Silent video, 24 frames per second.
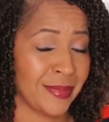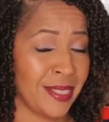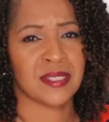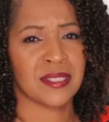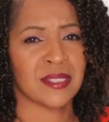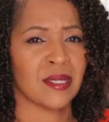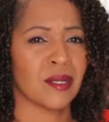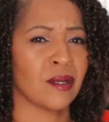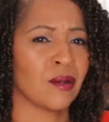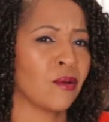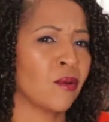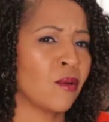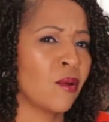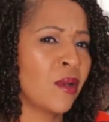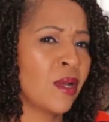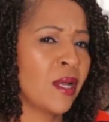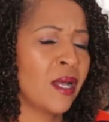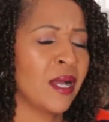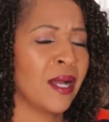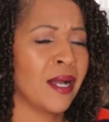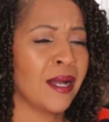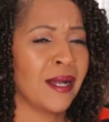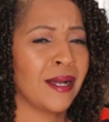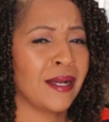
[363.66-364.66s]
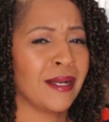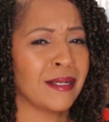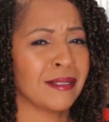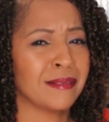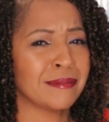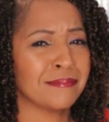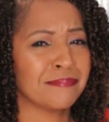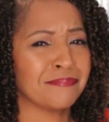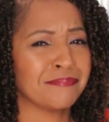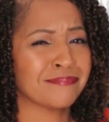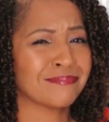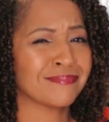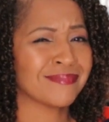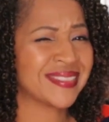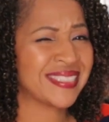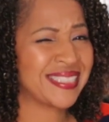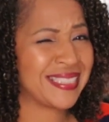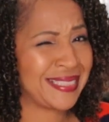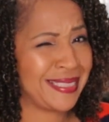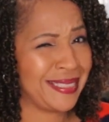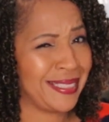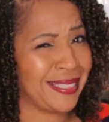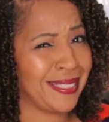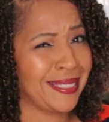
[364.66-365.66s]
So,
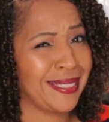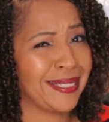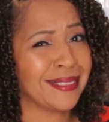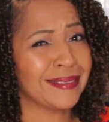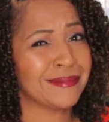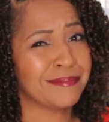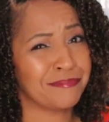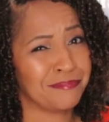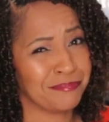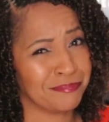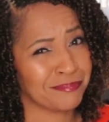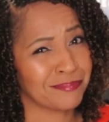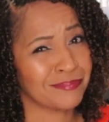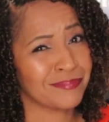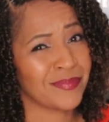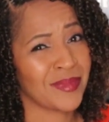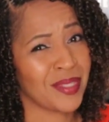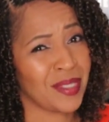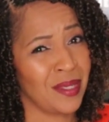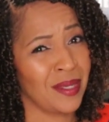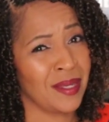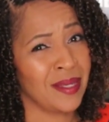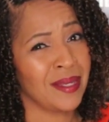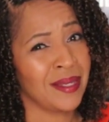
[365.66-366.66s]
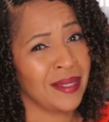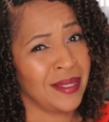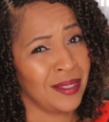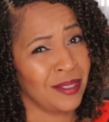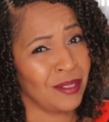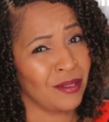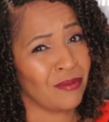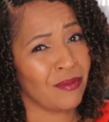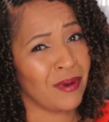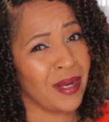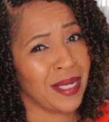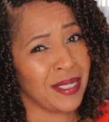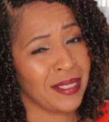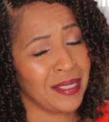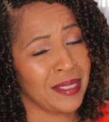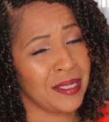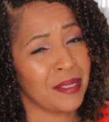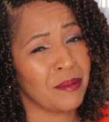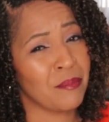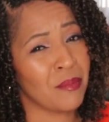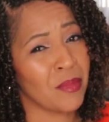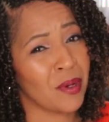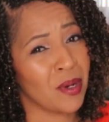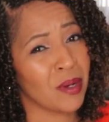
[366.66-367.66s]
yeah, granite
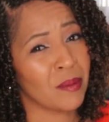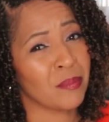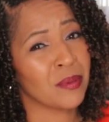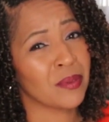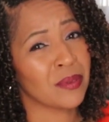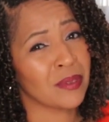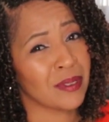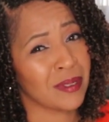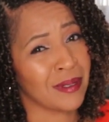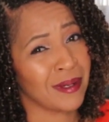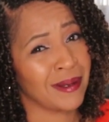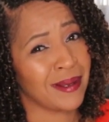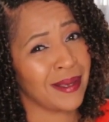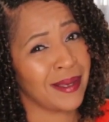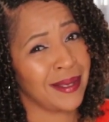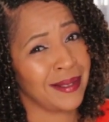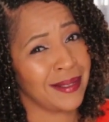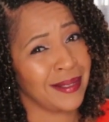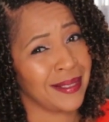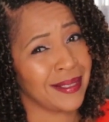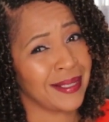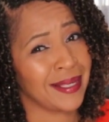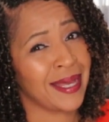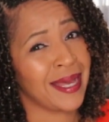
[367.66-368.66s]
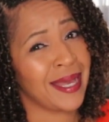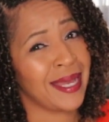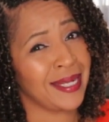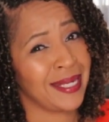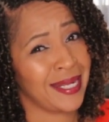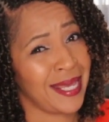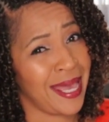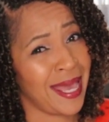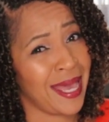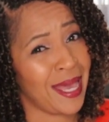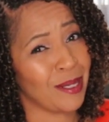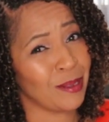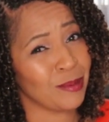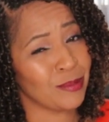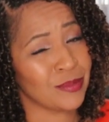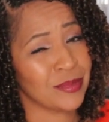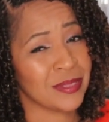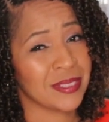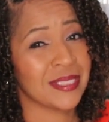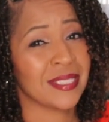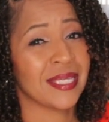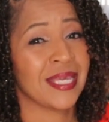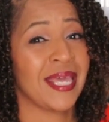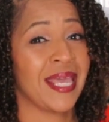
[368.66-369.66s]
and marble are kind of
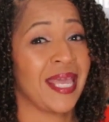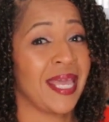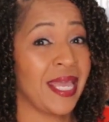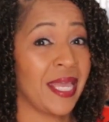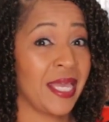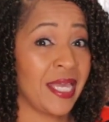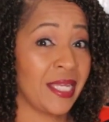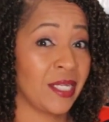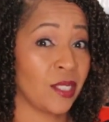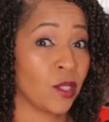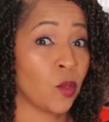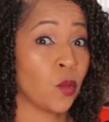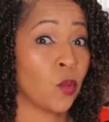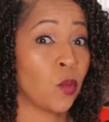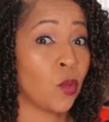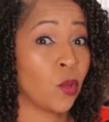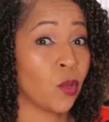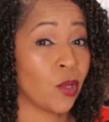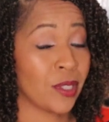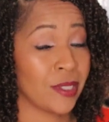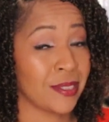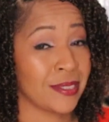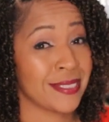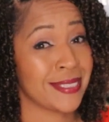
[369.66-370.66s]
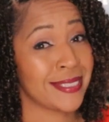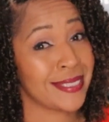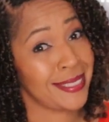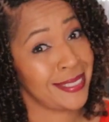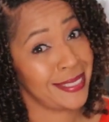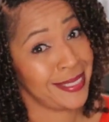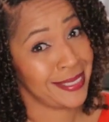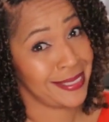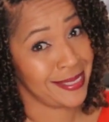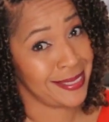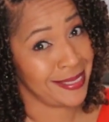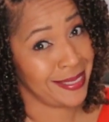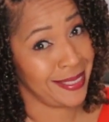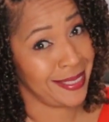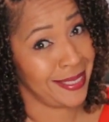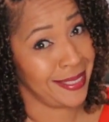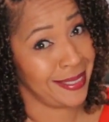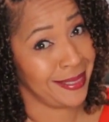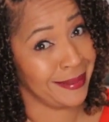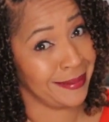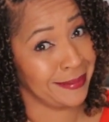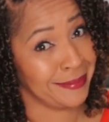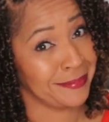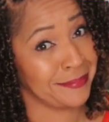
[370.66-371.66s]
out, and quartz is
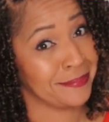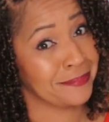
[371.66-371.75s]
in.